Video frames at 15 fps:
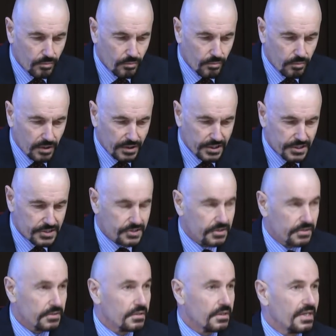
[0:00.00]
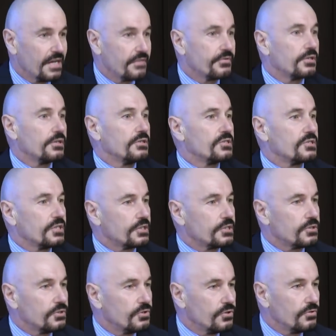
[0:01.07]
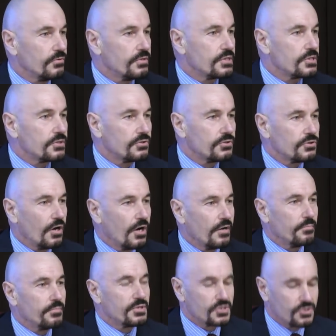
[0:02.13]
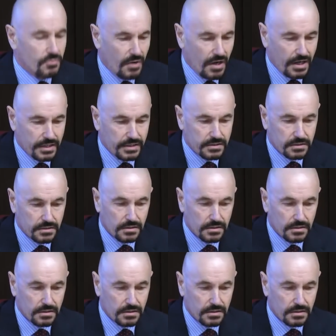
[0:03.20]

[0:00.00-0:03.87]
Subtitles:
what it is that an advocate seeks to do is to try and persuade